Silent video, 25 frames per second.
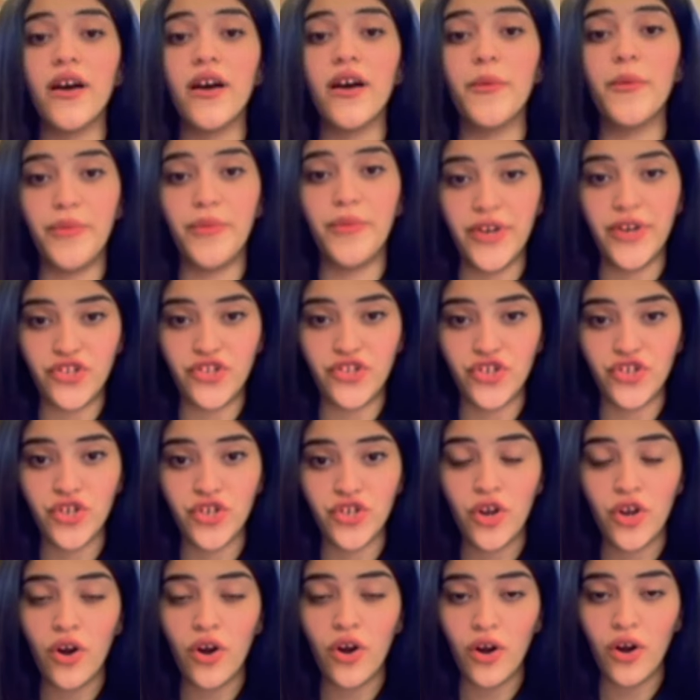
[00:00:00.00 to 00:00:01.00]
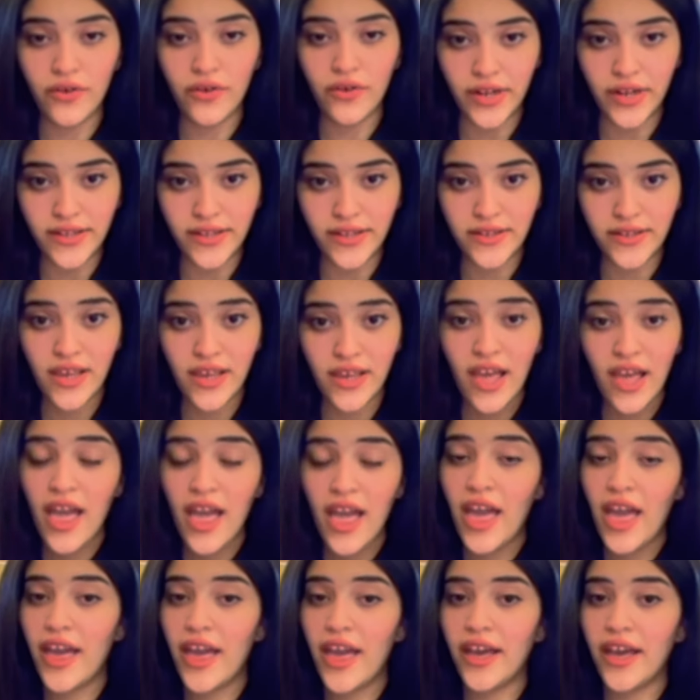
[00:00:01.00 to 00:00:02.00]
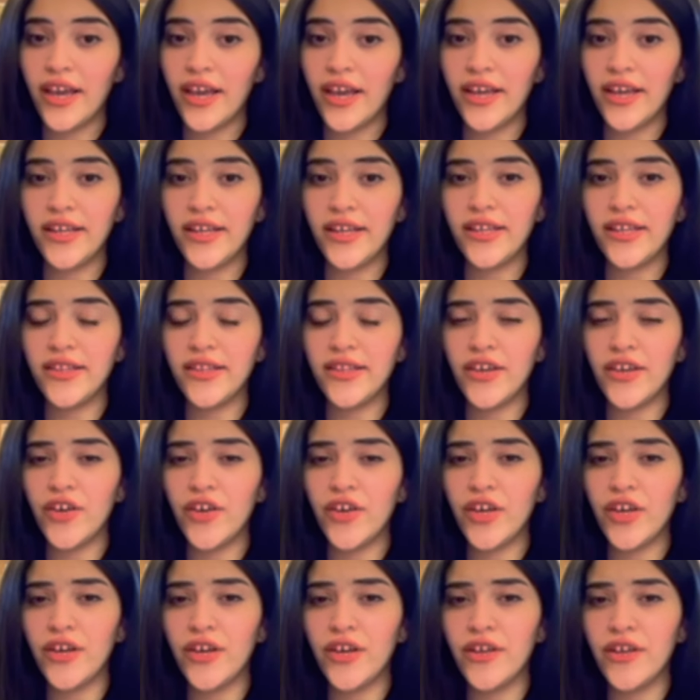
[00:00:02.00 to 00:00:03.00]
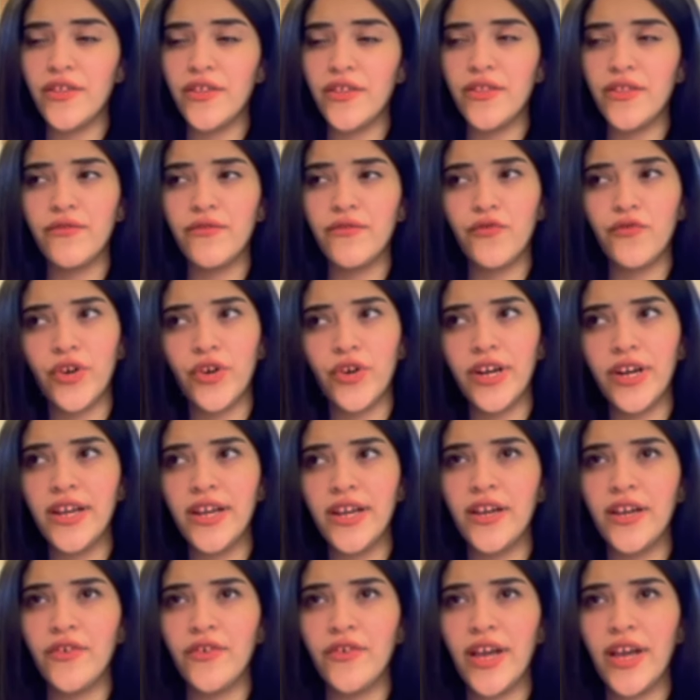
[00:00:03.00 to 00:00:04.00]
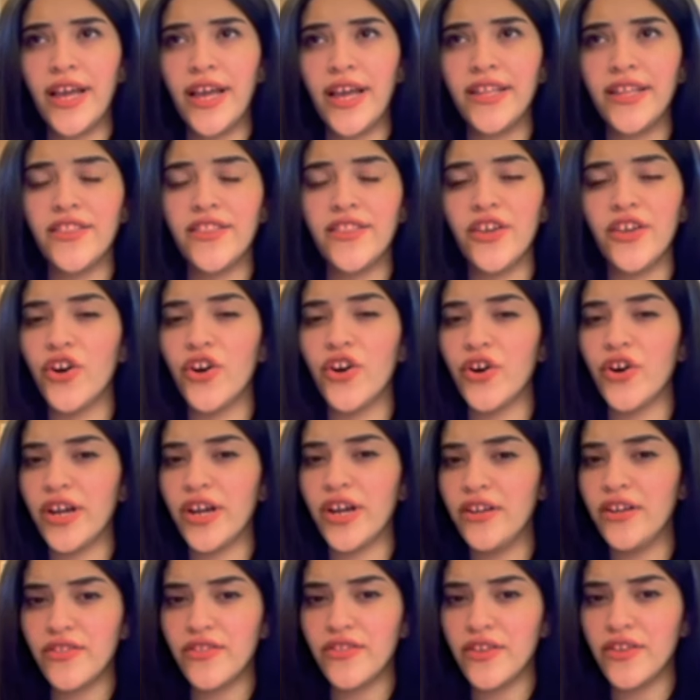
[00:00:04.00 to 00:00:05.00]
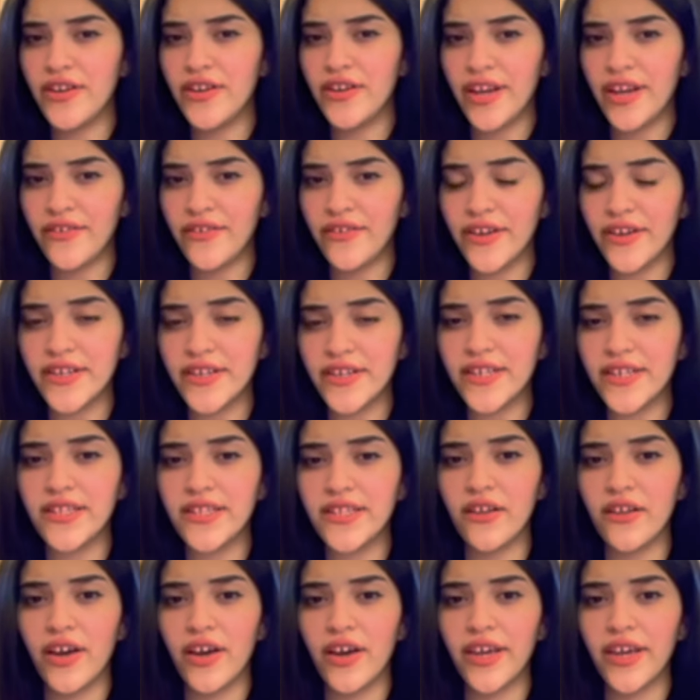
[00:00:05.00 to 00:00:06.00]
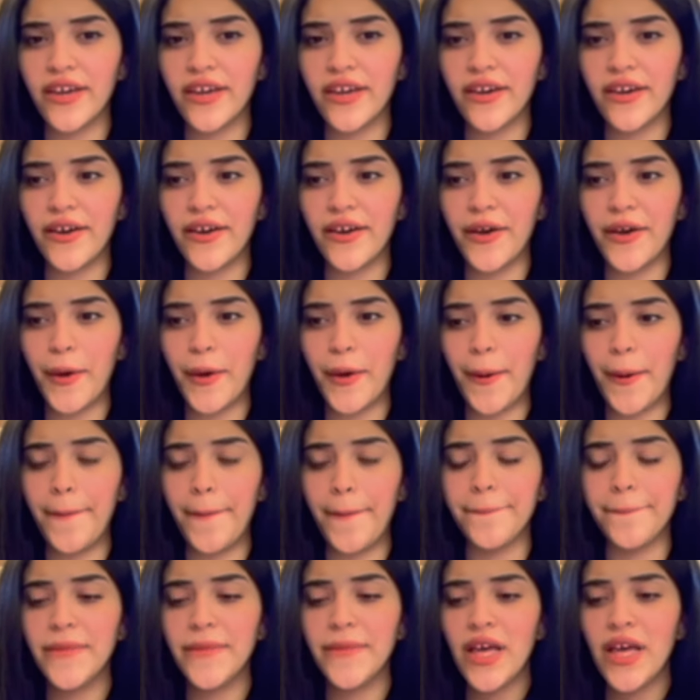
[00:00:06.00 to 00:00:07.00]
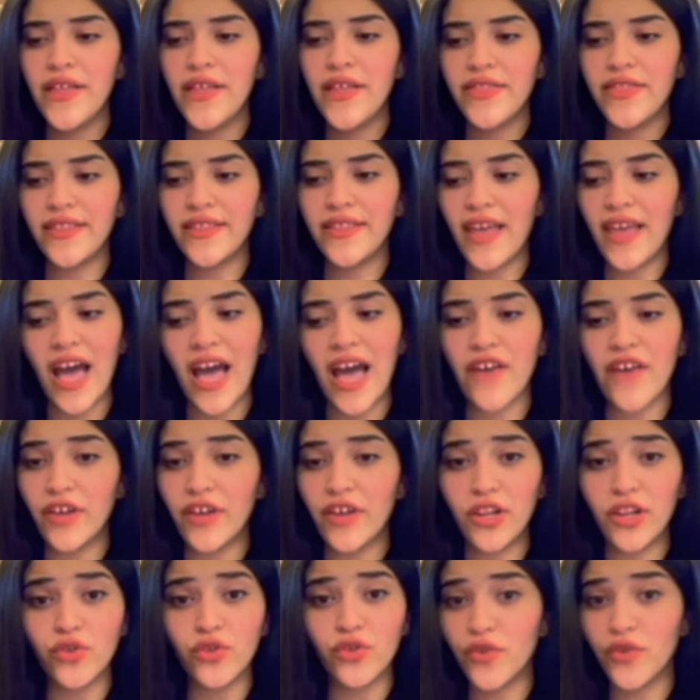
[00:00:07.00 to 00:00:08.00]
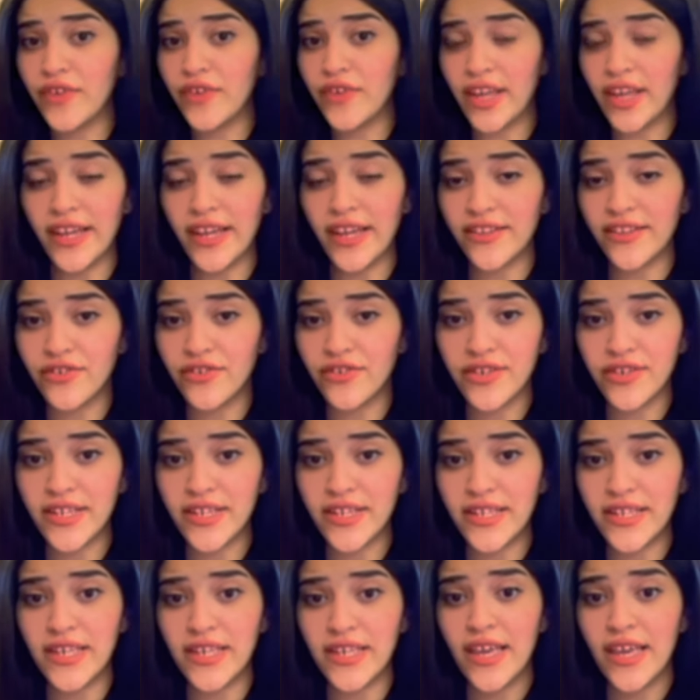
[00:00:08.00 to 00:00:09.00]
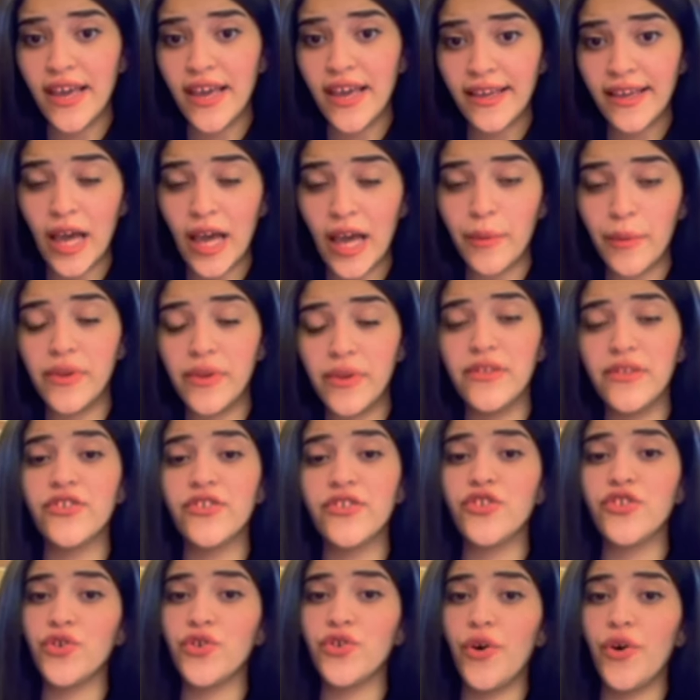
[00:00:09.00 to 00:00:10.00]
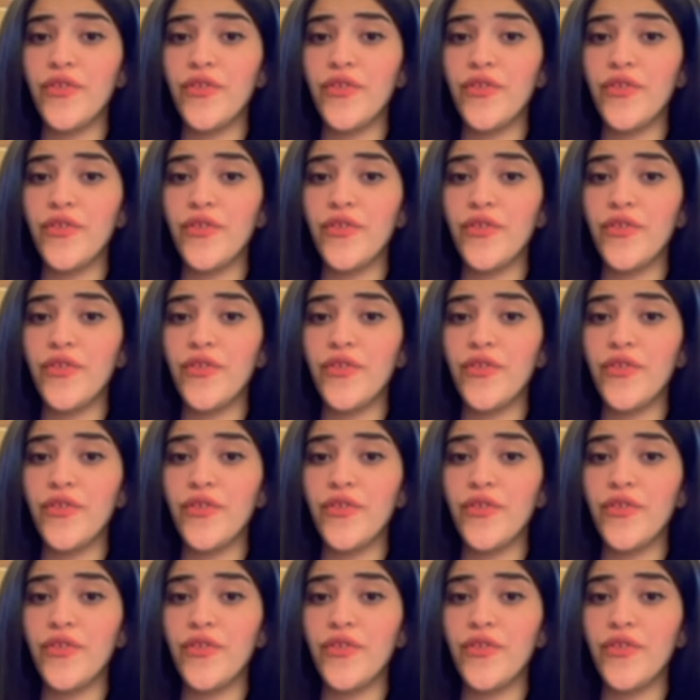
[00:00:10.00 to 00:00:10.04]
bridge on it. and and there are another areas like that have a lot of electricity cables, so